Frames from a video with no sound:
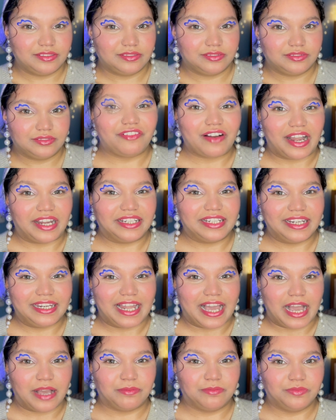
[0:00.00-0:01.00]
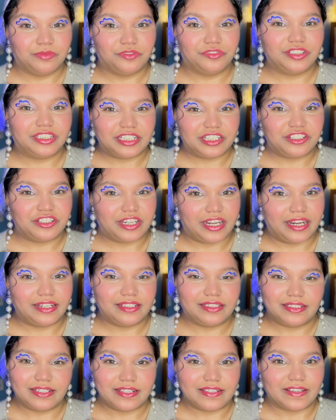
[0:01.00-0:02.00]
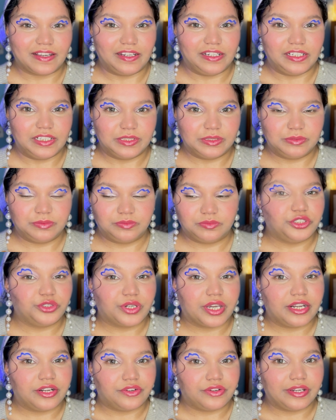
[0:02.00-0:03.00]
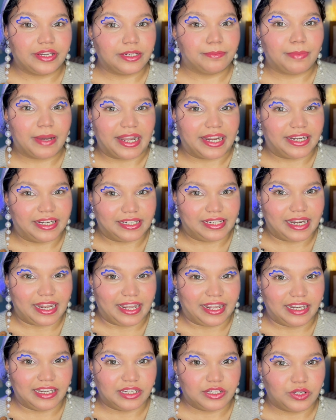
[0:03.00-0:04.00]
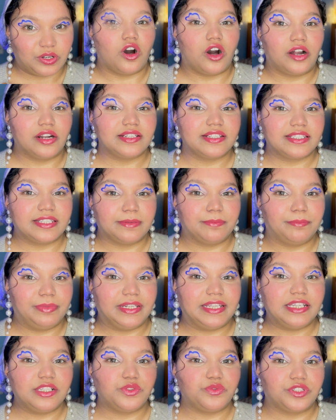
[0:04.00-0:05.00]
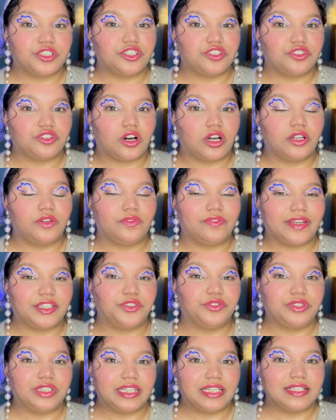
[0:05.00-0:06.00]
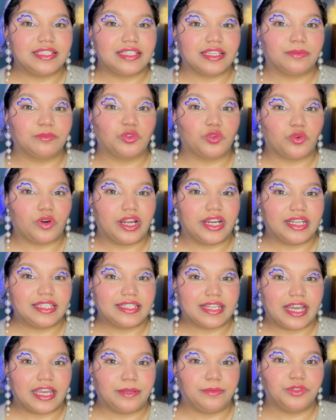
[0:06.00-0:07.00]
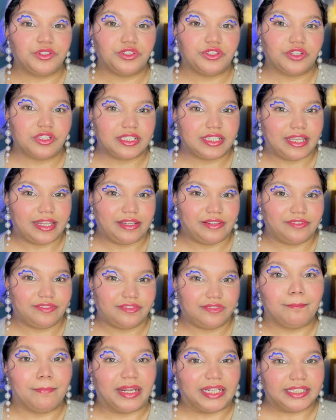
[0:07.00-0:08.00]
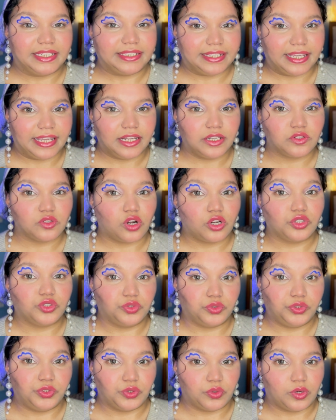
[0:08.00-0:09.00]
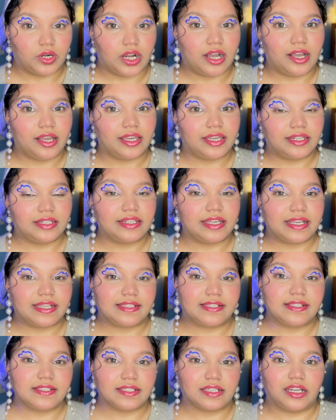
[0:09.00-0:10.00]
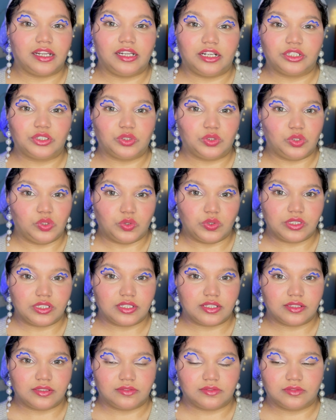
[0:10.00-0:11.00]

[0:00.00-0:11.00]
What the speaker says: Find a lamp with a shade in this color. You can read by its light or simply switch it on when you need some quiet time to yourself. Meditate or do yoga in essence colored clothes.